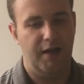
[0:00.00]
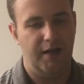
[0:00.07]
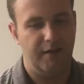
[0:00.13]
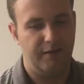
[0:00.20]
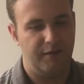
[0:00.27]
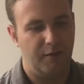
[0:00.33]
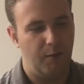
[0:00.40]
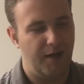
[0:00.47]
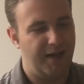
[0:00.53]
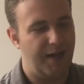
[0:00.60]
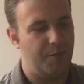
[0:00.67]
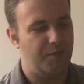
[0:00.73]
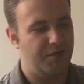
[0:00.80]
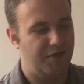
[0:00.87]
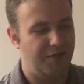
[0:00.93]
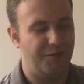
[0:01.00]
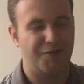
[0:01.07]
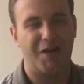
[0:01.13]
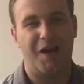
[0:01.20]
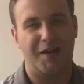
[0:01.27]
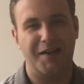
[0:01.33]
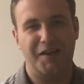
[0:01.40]
And so I kept,
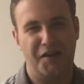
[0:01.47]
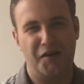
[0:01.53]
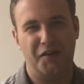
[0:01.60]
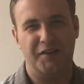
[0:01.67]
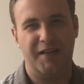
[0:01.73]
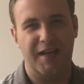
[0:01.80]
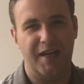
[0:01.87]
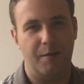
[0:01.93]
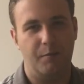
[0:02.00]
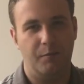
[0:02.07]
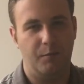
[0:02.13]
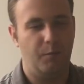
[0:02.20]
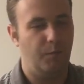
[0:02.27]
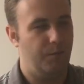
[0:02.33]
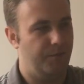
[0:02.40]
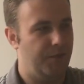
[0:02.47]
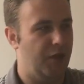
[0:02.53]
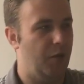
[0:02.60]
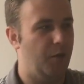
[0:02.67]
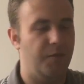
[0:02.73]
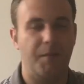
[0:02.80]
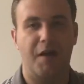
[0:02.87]
talking a good game,
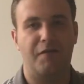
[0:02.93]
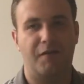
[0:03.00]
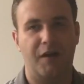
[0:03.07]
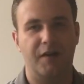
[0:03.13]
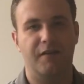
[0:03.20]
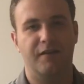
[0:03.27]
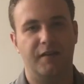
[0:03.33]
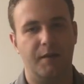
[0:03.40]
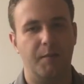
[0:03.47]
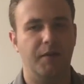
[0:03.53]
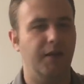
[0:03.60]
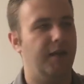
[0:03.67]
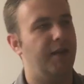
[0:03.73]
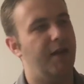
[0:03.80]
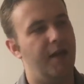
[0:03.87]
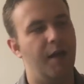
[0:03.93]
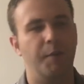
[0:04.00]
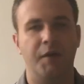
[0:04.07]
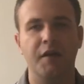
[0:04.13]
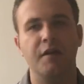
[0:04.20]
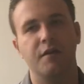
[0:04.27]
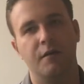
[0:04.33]
with my friends, and I'd be like, yeah,
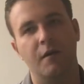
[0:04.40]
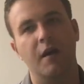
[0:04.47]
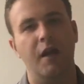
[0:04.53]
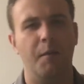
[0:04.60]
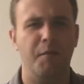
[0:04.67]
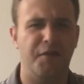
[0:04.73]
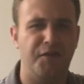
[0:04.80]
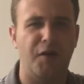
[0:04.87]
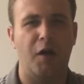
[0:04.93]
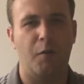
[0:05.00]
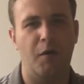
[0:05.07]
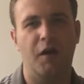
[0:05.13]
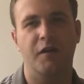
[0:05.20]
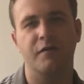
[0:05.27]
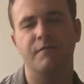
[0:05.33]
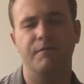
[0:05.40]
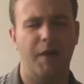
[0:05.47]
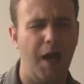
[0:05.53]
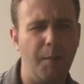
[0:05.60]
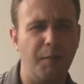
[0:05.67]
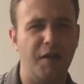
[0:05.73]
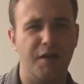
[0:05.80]
I'm gonna do it. I'm gonna start one.
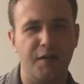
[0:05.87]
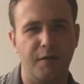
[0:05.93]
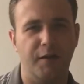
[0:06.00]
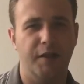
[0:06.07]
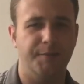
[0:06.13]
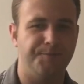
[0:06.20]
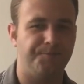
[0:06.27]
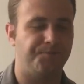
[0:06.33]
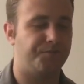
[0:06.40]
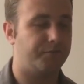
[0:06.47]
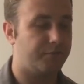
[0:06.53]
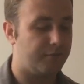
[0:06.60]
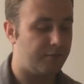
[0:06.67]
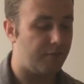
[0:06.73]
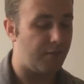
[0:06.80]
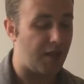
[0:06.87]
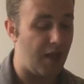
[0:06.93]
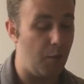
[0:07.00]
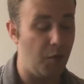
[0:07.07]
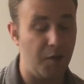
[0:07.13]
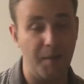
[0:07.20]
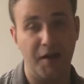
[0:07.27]
I'm gonna do it.
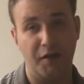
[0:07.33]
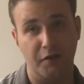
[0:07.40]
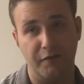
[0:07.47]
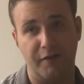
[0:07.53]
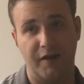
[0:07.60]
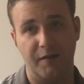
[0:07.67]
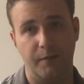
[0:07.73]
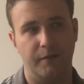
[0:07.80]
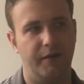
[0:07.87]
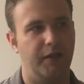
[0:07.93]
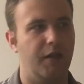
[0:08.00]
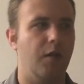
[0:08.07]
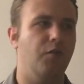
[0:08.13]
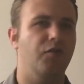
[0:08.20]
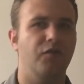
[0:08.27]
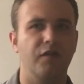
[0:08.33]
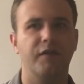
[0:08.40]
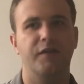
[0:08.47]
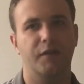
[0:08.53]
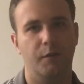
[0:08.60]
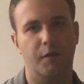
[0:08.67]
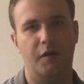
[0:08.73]
And one of my good friends was like, you should
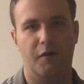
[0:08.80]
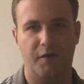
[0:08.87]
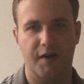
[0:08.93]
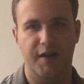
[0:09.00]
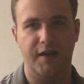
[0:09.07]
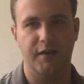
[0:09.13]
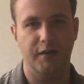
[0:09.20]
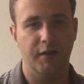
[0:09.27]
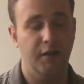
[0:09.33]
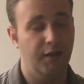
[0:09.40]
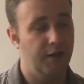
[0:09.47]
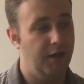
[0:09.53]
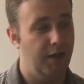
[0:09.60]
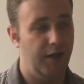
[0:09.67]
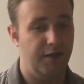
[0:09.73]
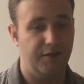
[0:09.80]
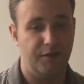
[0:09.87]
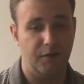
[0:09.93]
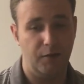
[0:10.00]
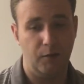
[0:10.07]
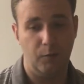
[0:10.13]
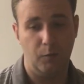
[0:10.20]
just do it already. And
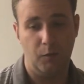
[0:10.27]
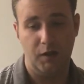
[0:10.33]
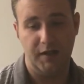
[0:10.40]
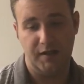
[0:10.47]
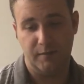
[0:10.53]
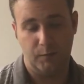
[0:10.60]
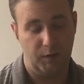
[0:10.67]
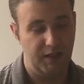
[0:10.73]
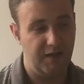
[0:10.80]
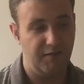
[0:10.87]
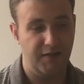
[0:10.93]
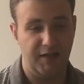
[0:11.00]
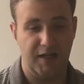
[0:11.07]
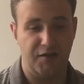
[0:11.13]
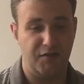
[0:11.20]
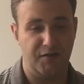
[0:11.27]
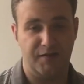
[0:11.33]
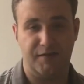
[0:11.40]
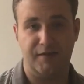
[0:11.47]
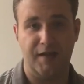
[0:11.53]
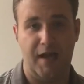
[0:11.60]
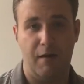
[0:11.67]
so one evening, I
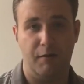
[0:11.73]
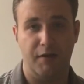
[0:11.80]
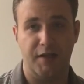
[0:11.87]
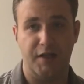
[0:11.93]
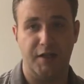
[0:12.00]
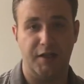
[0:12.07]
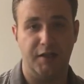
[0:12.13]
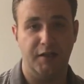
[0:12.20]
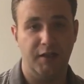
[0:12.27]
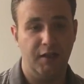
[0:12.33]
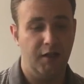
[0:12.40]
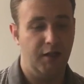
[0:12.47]
just out here